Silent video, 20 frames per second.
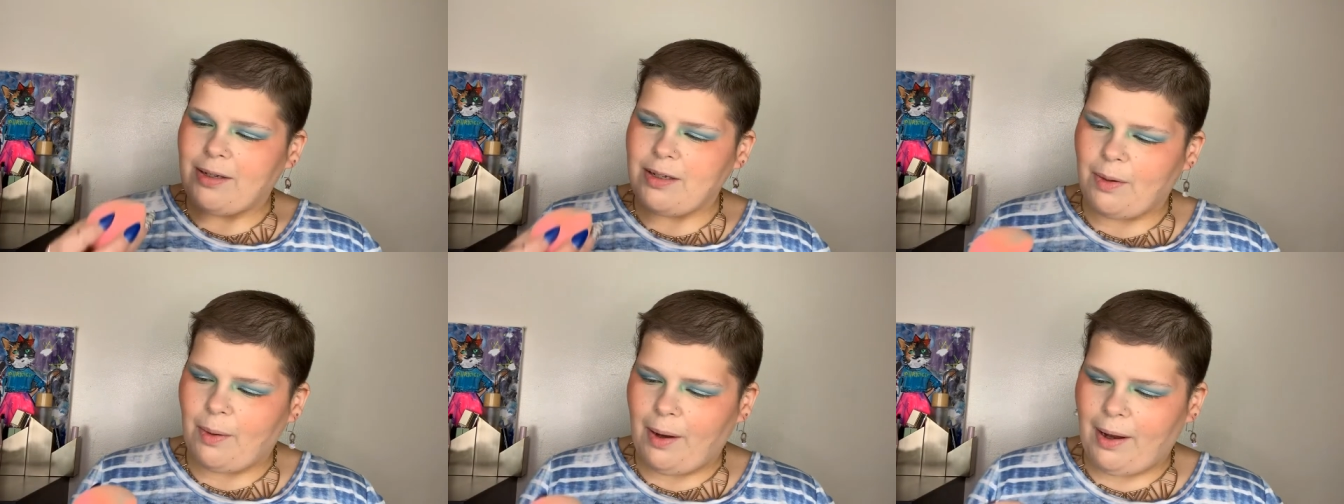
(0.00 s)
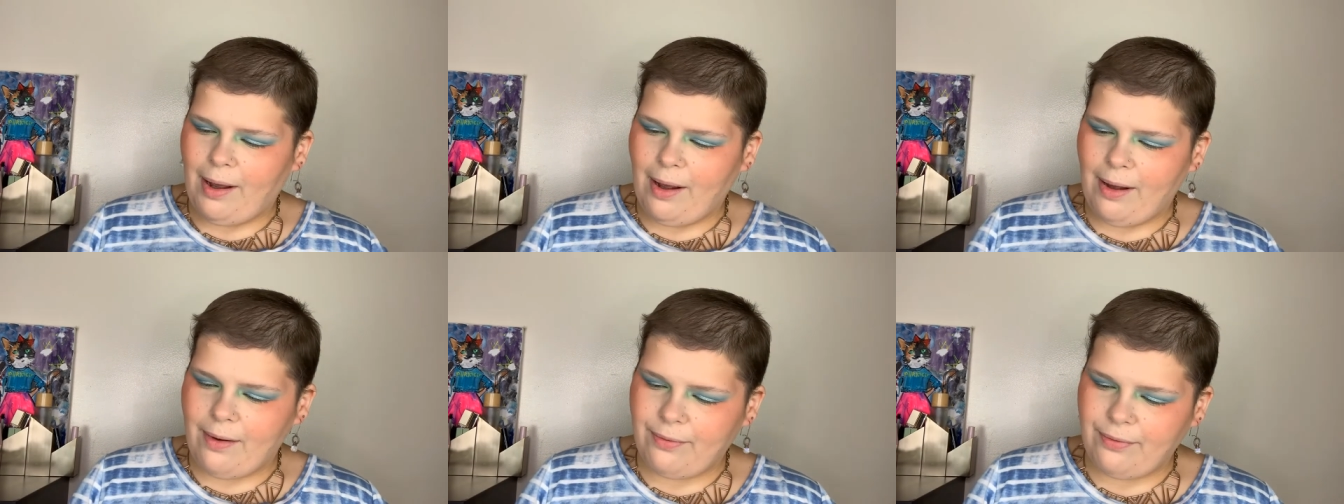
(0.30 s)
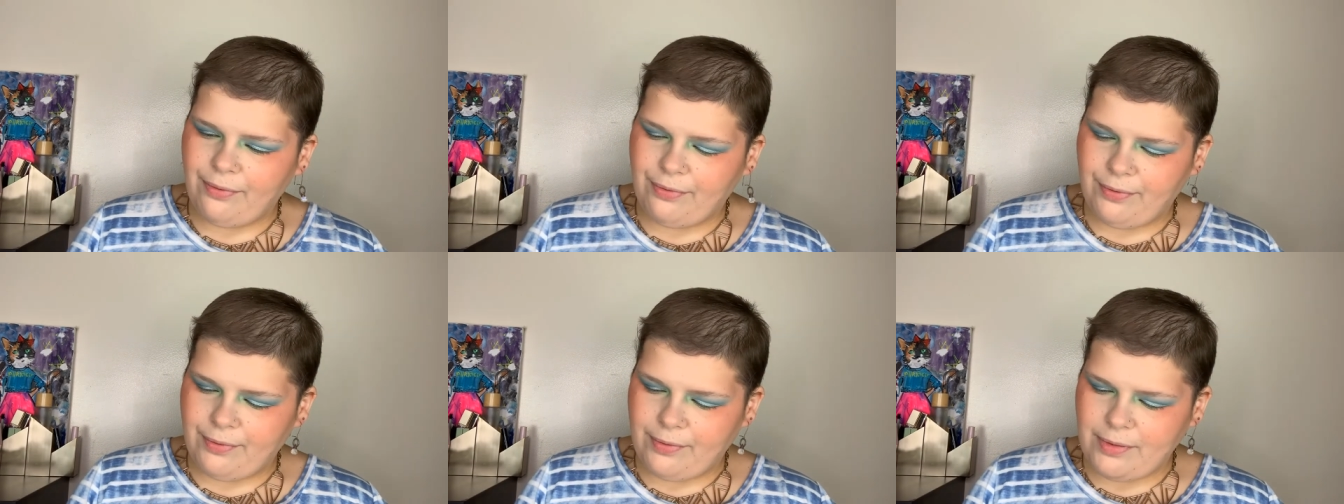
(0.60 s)
so I
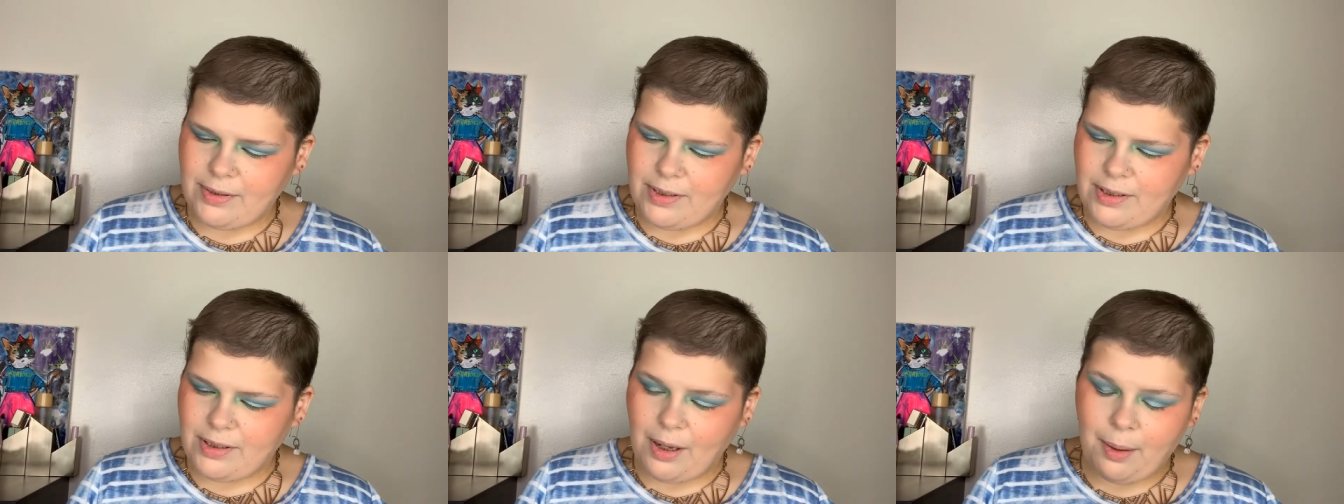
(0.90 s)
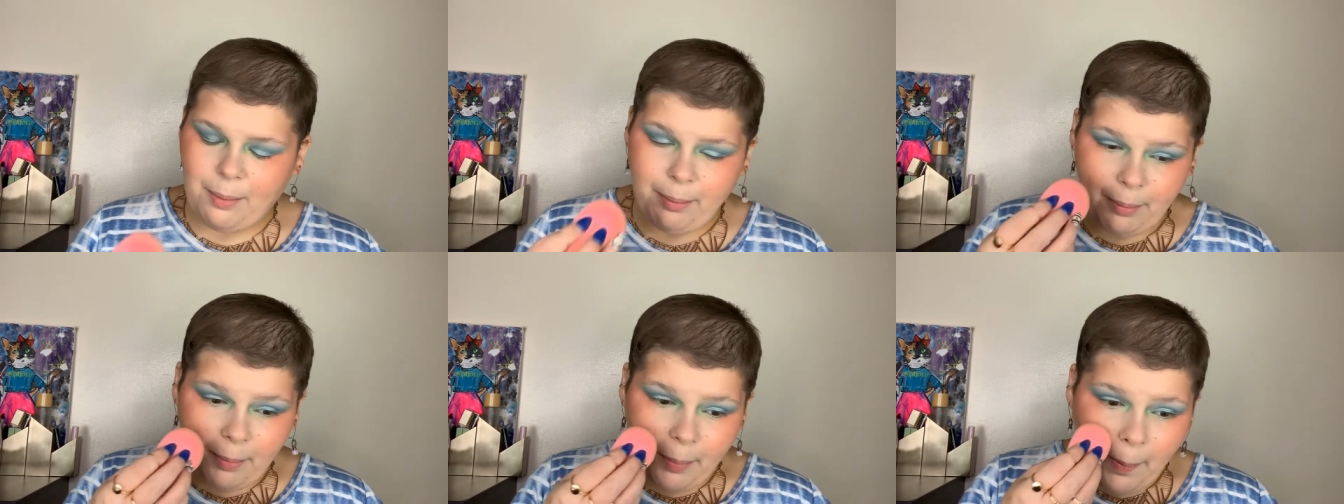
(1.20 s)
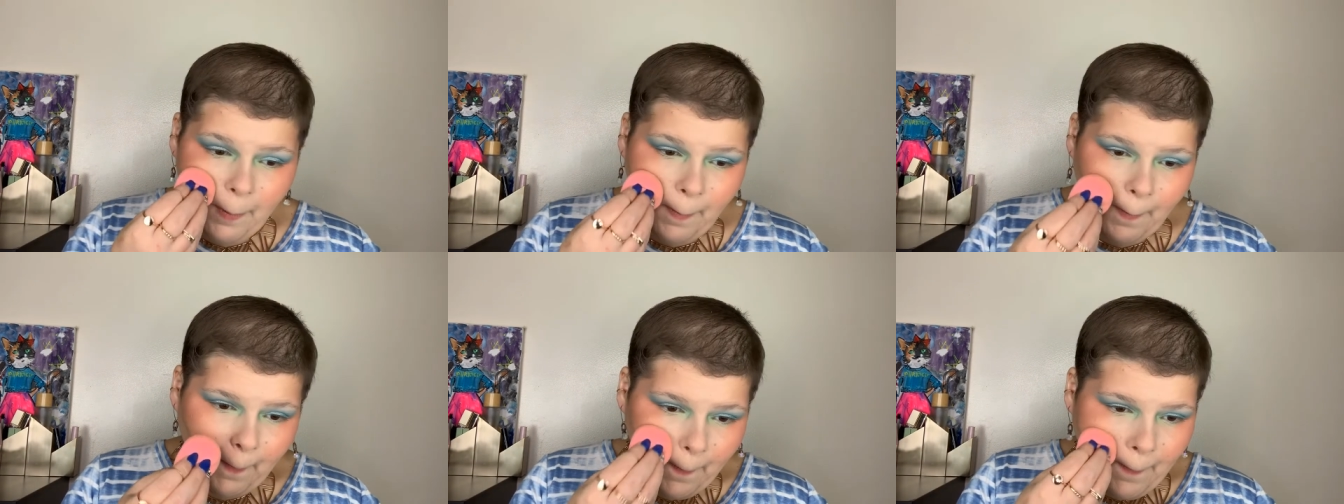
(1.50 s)
have some
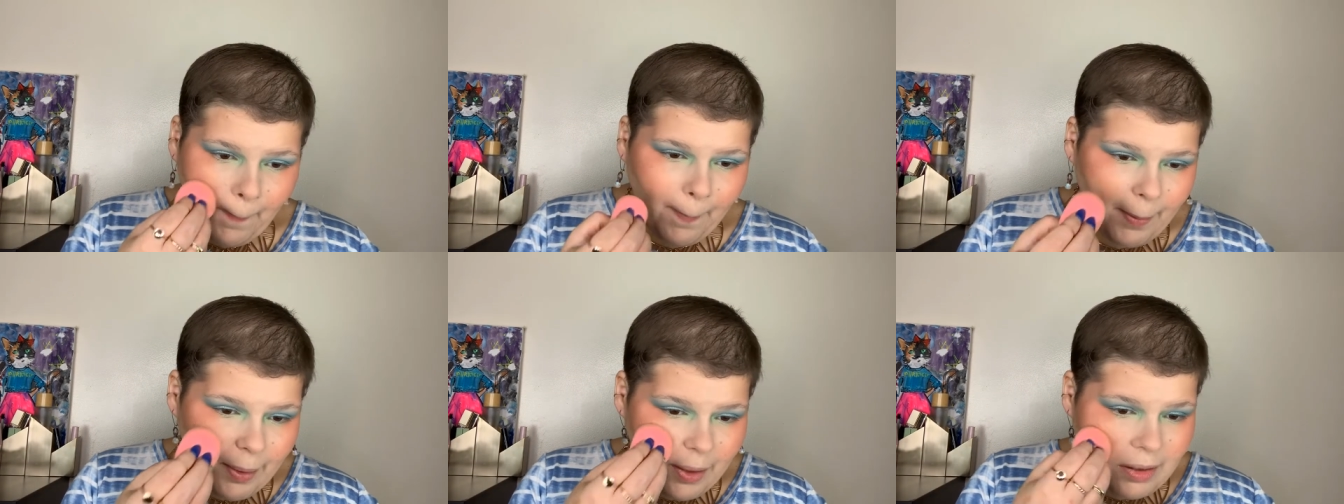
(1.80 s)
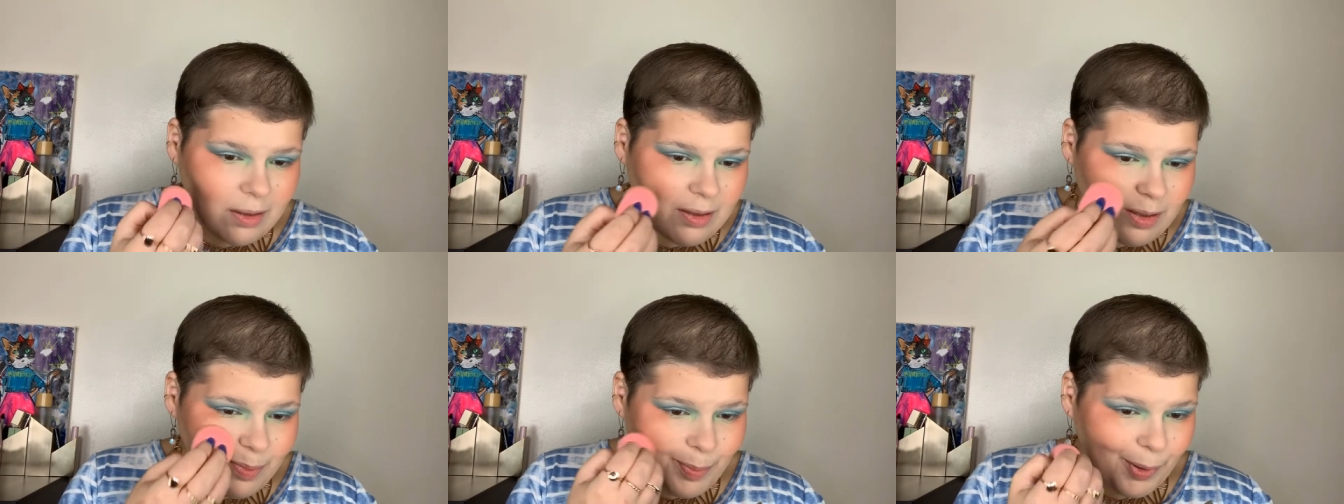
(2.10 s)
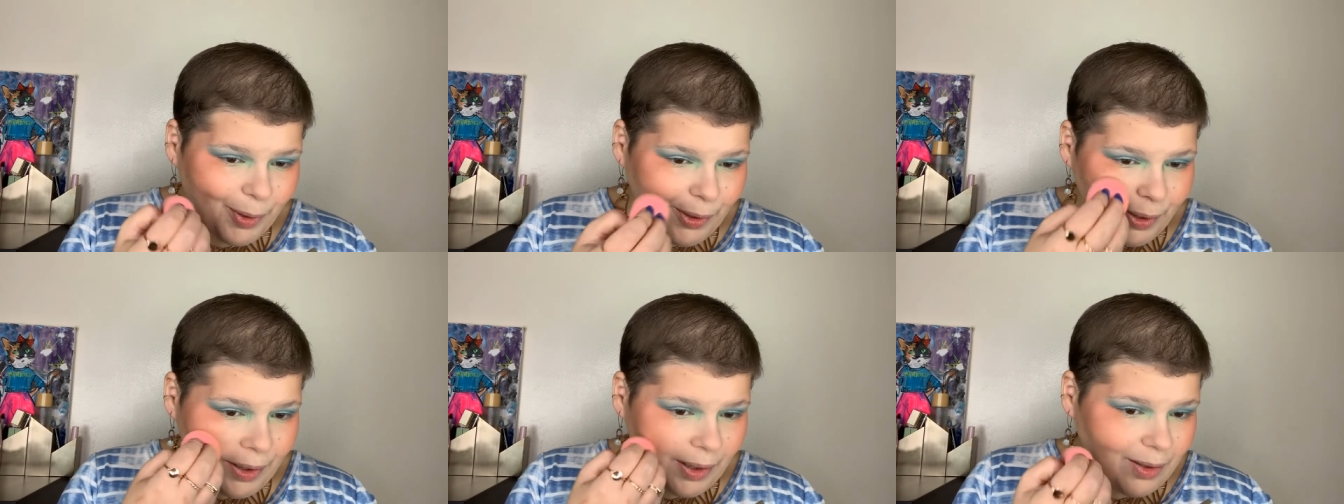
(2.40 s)

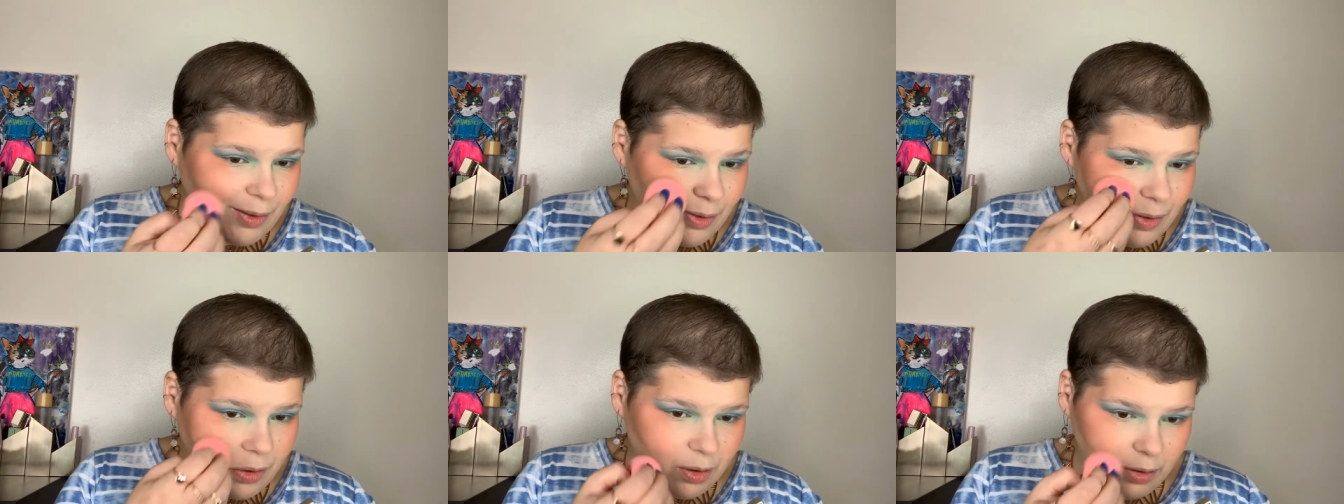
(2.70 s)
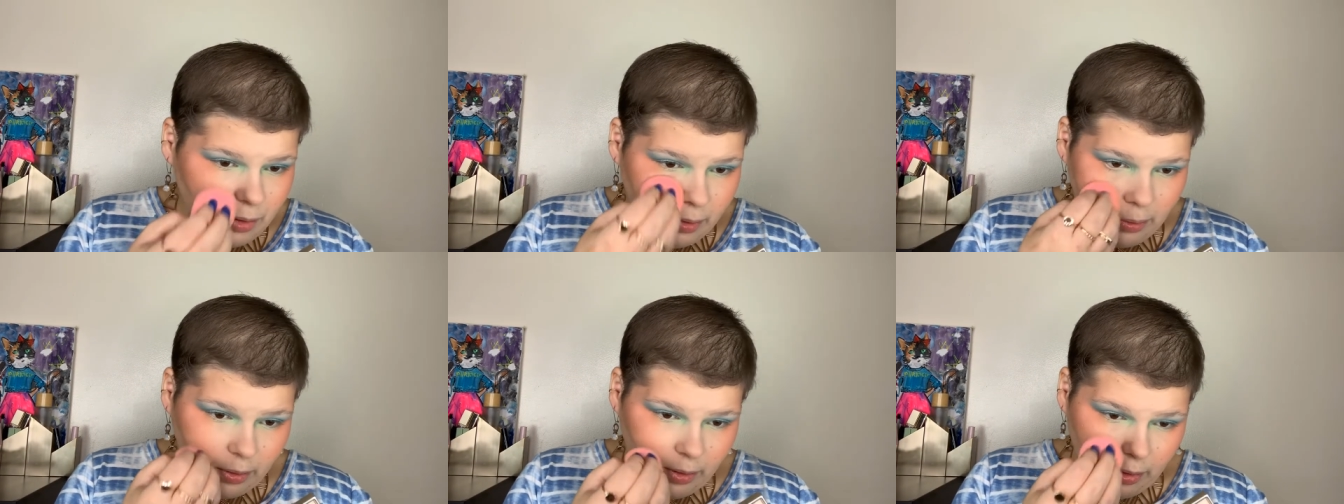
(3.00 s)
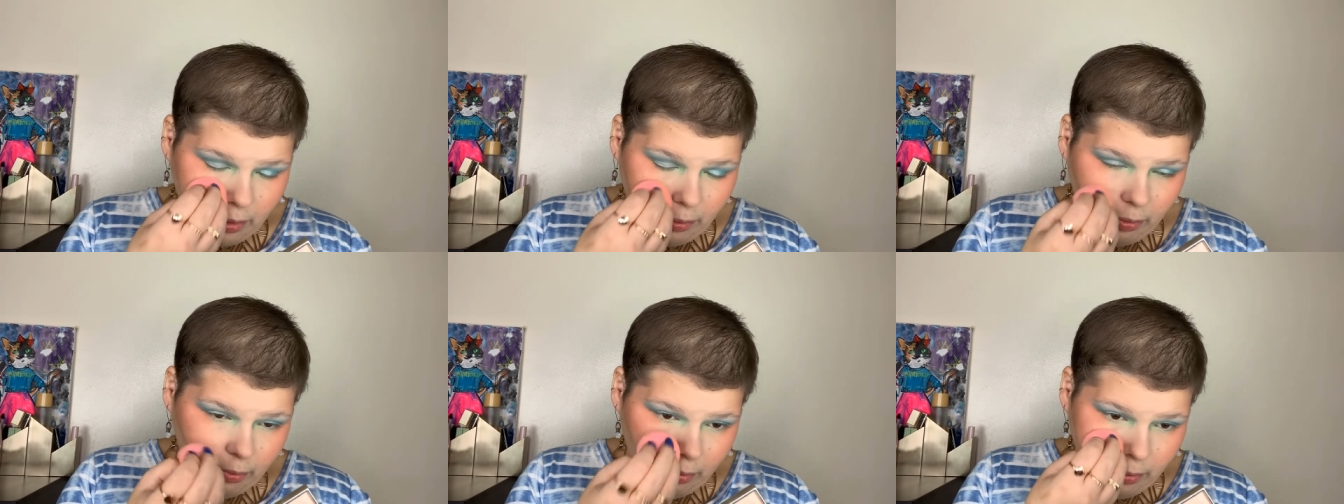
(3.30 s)
experience, you
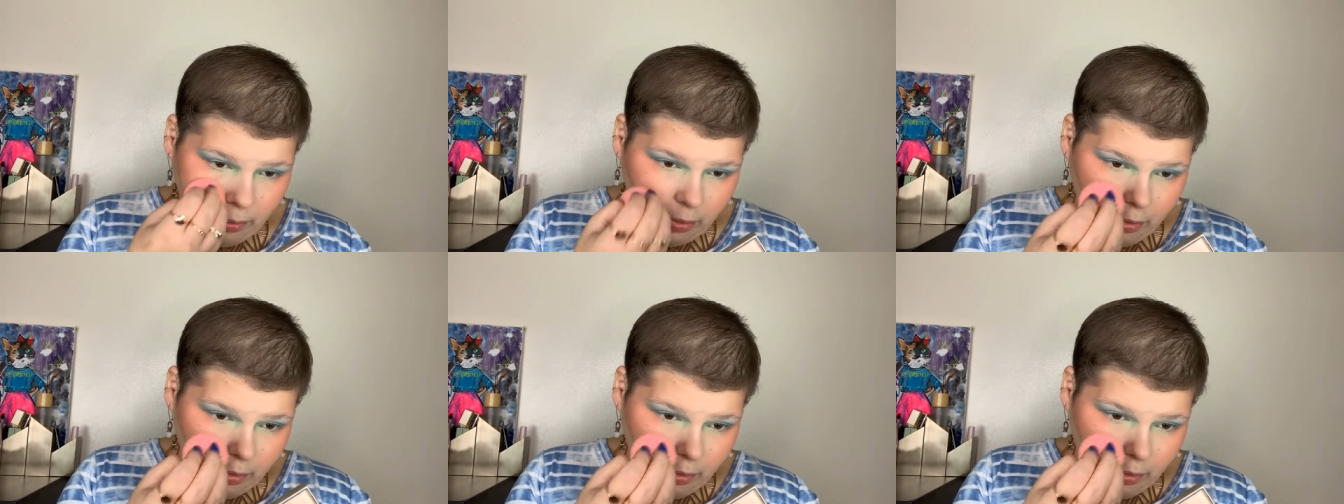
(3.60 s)
know,